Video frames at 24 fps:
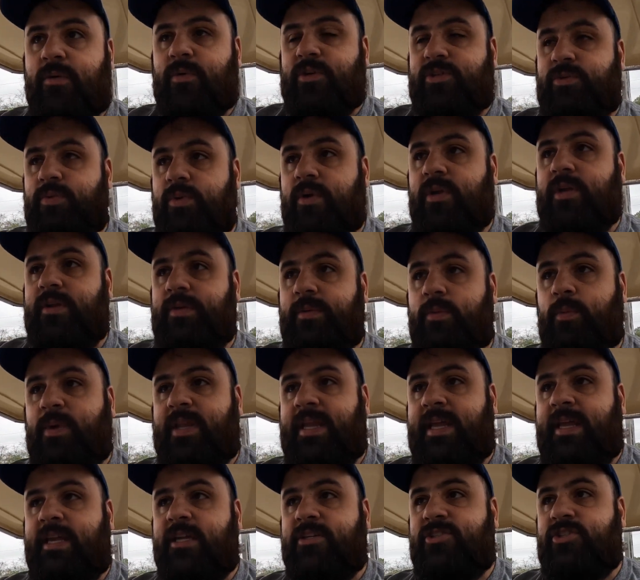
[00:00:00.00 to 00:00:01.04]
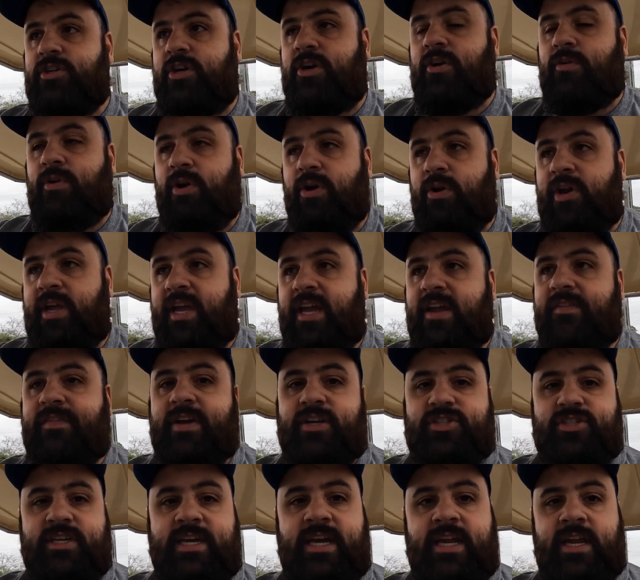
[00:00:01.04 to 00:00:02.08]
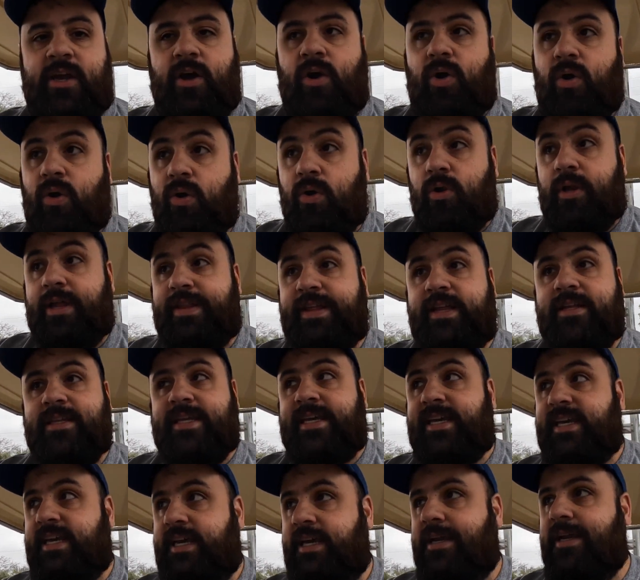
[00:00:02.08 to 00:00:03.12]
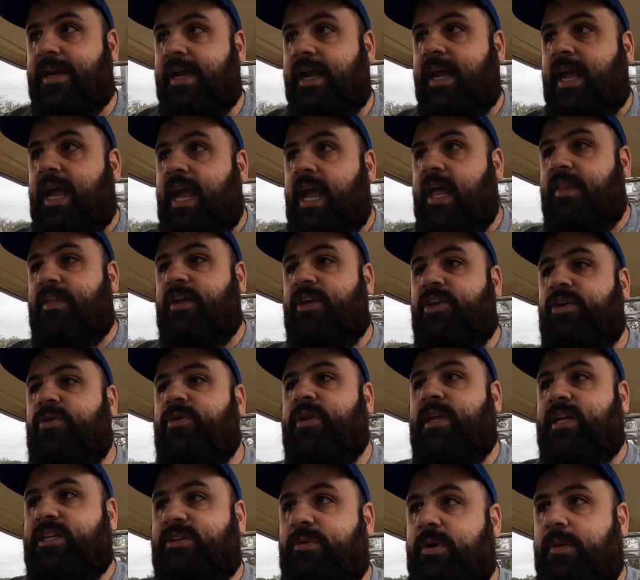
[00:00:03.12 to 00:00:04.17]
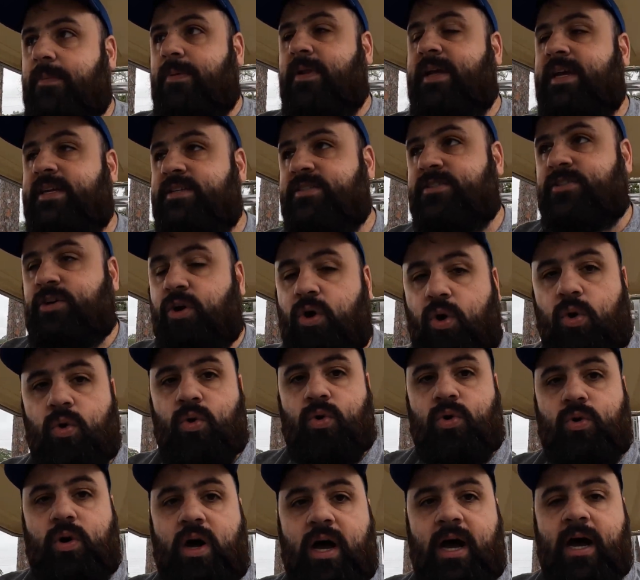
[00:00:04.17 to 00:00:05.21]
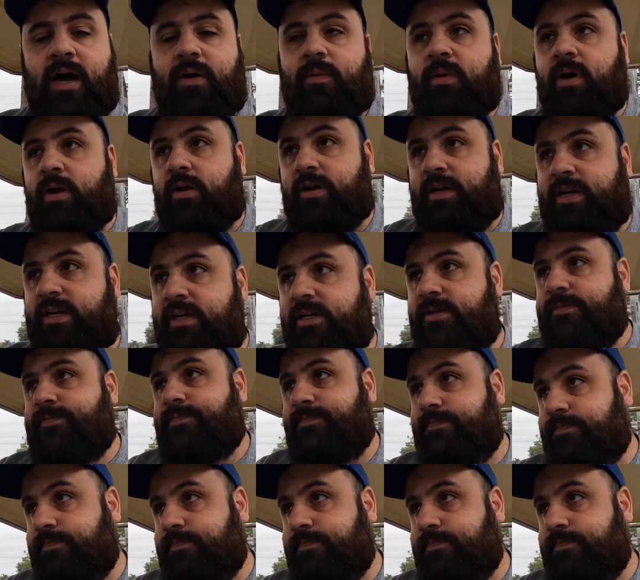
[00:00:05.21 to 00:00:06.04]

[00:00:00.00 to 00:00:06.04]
which would lead it to corroding and eventually getting a hole and then leaking, and then you would need to replace the whole hot water heater.